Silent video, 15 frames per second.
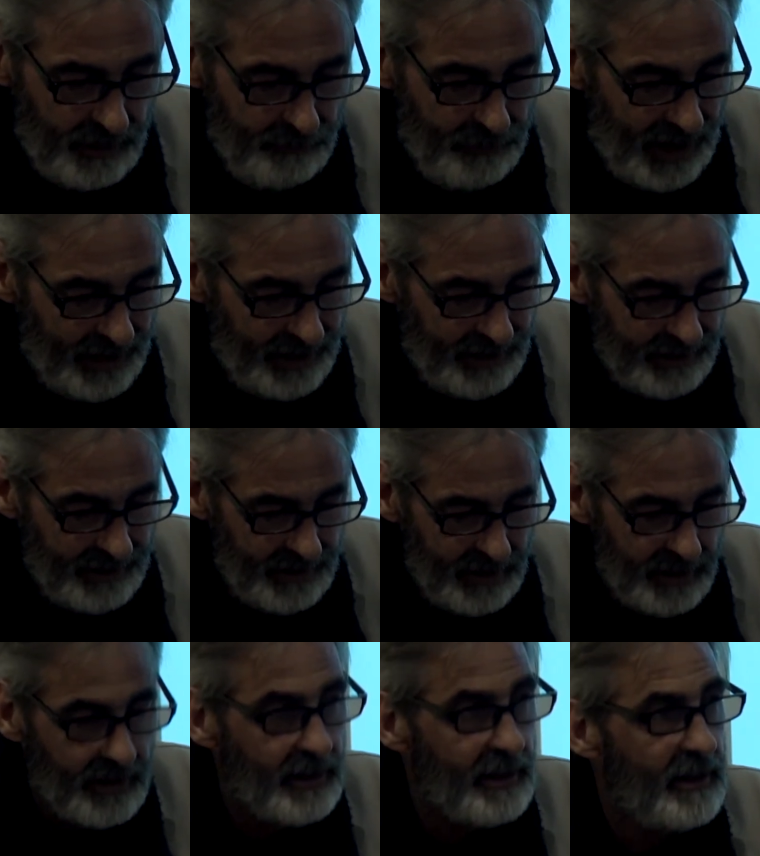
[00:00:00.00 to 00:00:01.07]
But
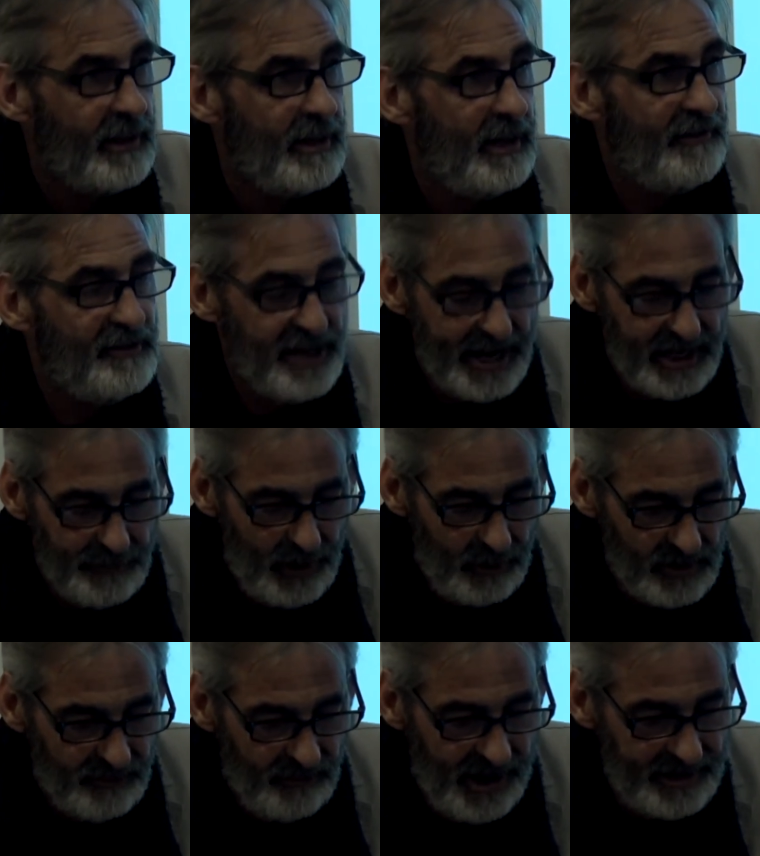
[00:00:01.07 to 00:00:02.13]
if Shakespeare
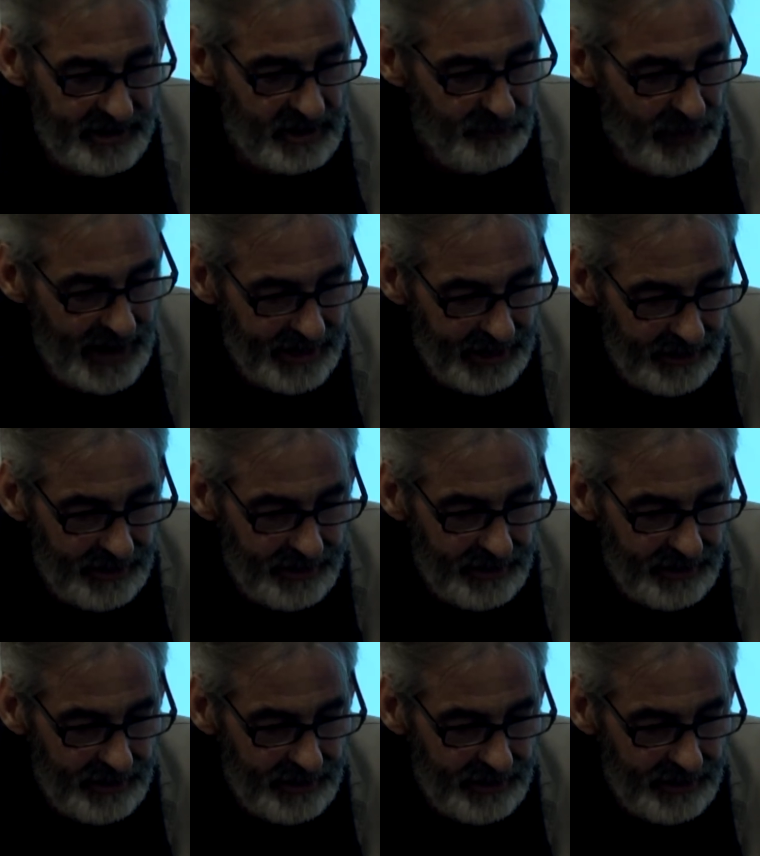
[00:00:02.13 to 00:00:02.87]
was Francis Bacon,